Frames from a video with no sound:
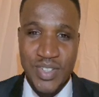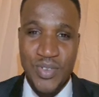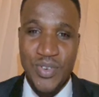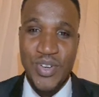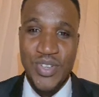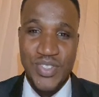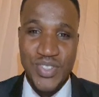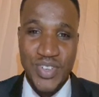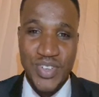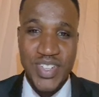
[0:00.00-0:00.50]

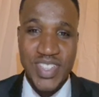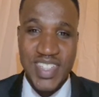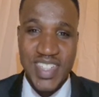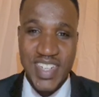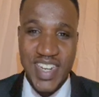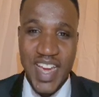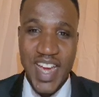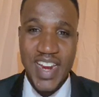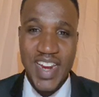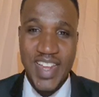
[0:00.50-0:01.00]

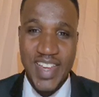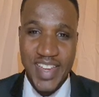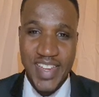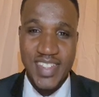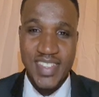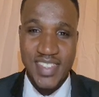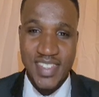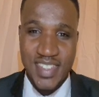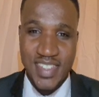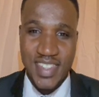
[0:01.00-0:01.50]
Consulting that
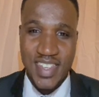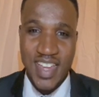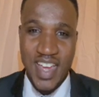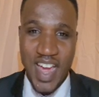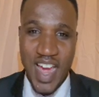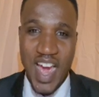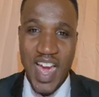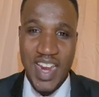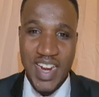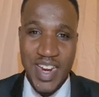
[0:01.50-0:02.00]
hits
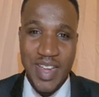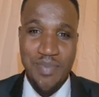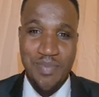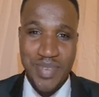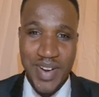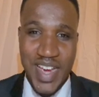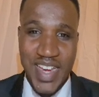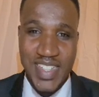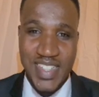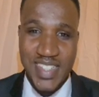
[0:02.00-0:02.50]
at the
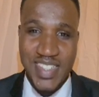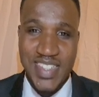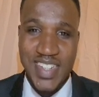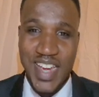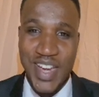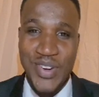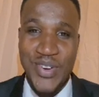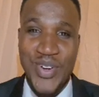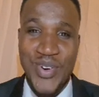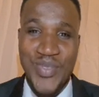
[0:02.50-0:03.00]
price
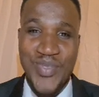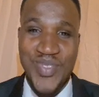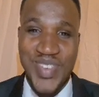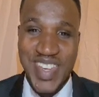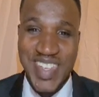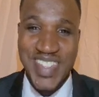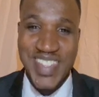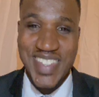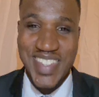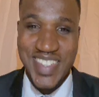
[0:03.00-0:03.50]
that don't
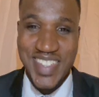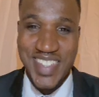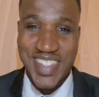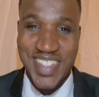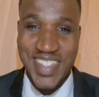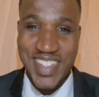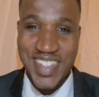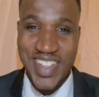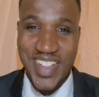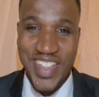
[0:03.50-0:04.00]
miss.
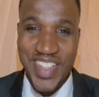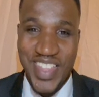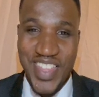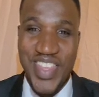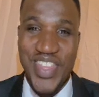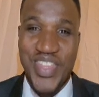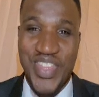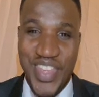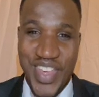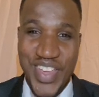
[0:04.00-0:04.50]

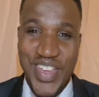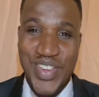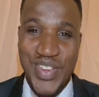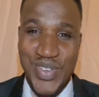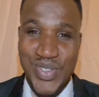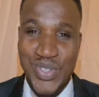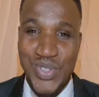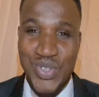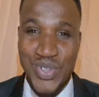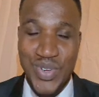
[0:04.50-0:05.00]
Thank
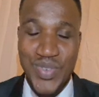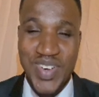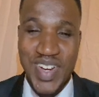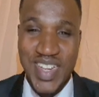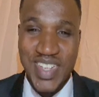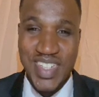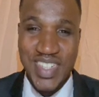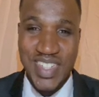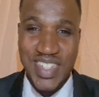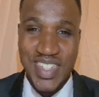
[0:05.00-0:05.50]
you so
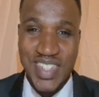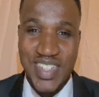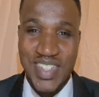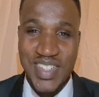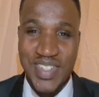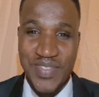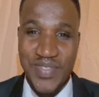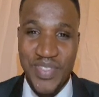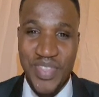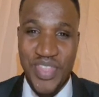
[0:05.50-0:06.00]
much.
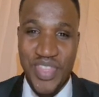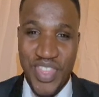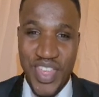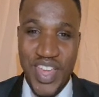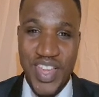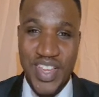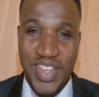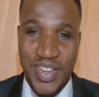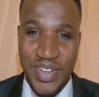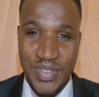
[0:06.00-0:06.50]

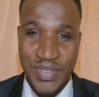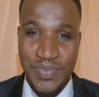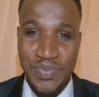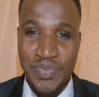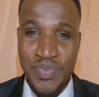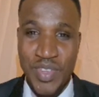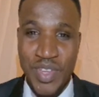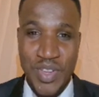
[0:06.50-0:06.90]
Thank you.